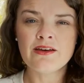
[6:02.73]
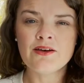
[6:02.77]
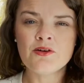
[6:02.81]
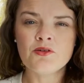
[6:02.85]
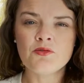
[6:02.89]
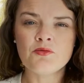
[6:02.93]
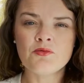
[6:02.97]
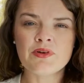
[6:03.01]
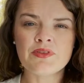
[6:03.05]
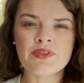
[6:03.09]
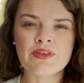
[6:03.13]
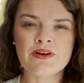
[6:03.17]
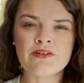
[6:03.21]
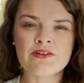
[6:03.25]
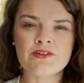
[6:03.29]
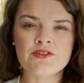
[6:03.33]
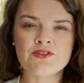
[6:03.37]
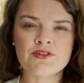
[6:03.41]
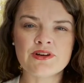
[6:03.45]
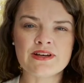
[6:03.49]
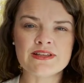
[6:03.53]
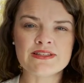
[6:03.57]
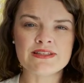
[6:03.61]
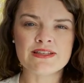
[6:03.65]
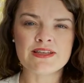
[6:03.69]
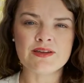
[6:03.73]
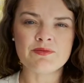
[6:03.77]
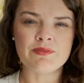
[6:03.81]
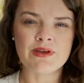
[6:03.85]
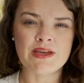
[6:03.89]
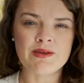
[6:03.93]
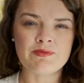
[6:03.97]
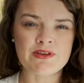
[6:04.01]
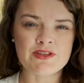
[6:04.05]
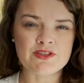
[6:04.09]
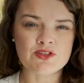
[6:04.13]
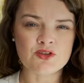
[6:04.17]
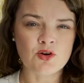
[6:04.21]
without addressing
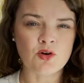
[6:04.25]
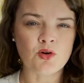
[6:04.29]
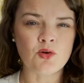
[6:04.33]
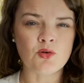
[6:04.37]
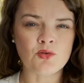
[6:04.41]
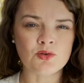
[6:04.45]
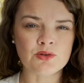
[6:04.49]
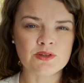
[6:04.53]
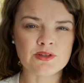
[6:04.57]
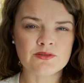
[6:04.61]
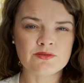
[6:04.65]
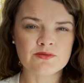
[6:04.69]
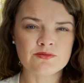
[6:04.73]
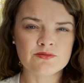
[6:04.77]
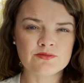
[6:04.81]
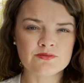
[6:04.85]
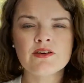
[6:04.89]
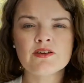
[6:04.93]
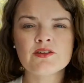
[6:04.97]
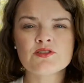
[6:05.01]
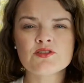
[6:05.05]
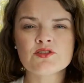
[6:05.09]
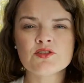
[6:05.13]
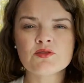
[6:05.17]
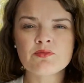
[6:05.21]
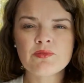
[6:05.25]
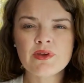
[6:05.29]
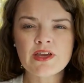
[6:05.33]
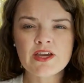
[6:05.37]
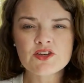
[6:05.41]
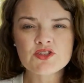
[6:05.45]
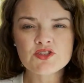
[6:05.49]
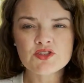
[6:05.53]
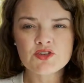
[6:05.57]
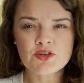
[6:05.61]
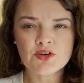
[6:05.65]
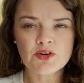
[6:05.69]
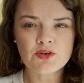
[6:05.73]
baby's cold. So make
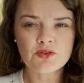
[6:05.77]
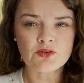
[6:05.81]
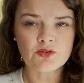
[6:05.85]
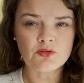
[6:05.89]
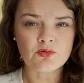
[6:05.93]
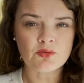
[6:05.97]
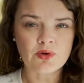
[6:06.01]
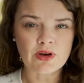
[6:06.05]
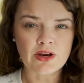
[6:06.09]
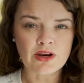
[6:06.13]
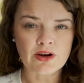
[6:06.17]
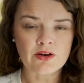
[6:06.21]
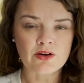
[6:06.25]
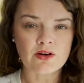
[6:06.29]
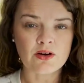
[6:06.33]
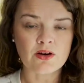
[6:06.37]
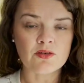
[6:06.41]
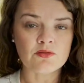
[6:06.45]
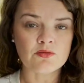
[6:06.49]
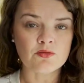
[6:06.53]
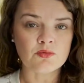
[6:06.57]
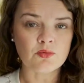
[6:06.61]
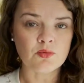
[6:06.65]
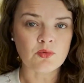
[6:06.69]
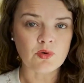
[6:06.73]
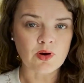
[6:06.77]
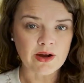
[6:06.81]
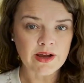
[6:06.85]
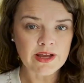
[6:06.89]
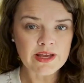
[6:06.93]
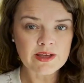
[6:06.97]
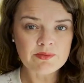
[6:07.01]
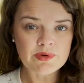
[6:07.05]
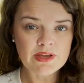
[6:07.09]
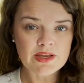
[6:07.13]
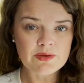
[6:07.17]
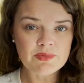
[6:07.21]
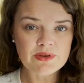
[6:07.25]
sure you're aware of why
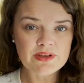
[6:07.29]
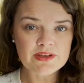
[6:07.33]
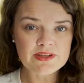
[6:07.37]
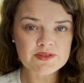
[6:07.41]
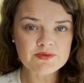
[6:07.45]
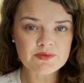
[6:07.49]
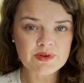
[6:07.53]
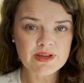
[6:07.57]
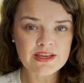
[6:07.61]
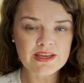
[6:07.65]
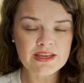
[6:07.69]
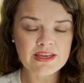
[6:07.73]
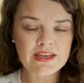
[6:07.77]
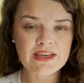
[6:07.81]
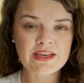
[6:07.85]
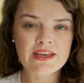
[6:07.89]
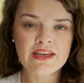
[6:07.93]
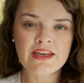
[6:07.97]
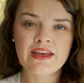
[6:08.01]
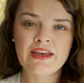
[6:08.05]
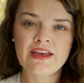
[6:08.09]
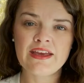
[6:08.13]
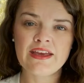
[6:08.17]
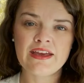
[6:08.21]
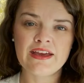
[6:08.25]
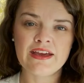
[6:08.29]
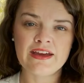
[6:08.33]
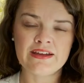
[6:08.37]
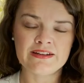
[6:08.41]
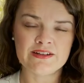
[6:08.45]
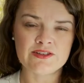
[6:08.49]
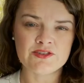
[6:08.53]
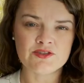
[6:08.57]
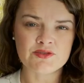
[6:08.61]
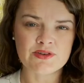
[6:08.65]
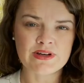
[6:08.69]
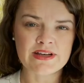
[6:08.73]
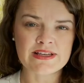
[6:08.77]
baby is waking and
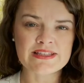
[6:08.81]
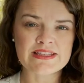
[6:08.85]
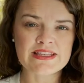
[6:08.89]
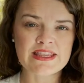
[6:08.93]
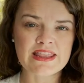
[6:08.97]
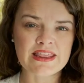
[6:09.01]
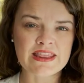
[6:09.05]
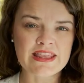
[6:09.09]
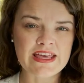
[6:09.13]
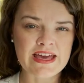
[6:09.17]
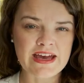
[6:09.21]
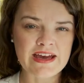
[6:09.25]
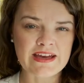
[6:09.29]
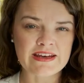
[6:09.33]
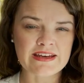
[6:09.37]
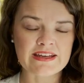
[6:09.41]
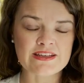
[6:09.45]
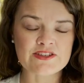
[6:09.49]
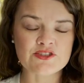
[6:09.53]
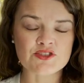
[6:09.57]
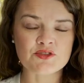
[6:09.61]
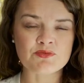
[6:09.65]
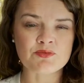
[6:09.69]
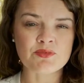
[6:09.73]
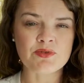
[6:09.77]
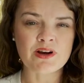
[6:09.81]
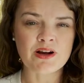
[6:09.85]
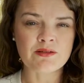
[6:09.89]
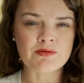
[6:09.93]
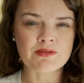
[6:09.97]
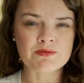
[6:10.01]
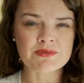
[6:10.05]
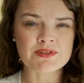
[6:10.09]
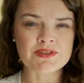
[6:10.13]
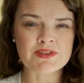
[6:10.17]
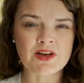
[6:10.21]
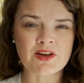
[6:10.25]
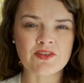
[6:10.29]
address that as your problem
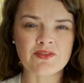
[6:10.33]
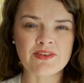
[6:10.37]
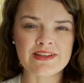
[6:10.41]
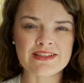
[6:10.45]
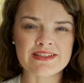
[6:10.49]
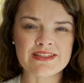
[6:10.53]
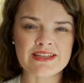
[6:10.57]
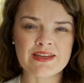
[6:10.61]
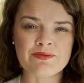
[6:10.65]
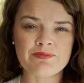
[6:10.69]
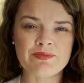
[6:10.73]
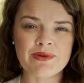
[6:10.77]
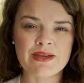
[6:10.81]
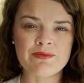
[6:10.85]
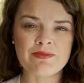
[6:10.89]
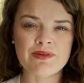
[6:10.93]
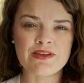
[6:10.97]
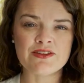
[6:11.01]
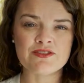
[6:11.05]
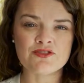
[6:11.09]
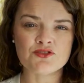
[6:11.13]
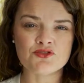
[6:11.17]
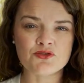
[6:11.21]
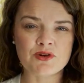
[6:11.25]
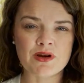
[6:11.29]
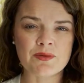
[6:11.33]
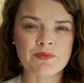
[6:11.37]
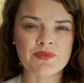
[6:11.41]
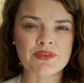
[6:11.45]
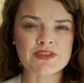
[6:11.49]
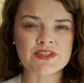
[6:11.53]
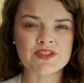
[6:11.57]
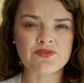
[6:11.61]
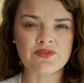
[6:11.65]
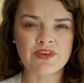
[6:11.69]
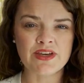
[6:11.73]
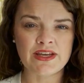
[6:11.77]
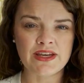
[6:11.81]
solving to get baby to drop
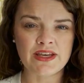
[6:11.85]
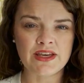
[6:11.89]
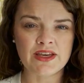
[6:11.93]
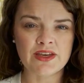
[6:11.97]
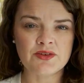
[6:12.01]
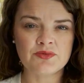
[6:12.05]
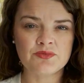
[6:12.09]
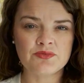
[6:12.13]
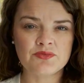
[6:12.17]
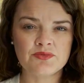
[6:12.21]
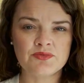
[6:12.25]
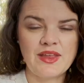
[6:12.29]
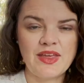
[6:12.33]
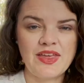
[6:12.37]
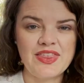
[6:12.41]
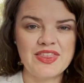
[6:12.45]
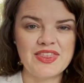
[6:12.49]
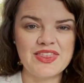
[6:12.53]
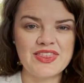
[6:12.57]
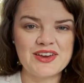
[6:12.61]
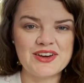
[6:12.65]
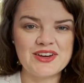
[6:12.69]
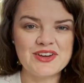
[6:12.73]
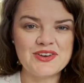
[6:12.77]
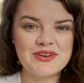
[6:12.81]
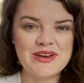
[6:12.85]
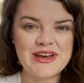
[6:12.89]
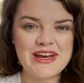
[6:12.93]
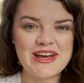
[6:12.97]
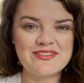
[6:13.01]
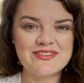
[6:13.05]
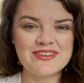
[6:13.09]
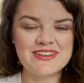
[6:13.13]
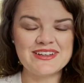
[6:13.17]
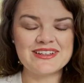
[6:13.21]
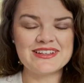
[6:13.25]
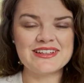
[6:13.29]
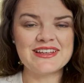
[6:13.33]
this feeding. And there you have
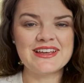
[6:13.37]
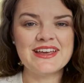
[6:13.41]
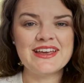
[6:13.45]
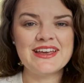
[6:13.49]
it.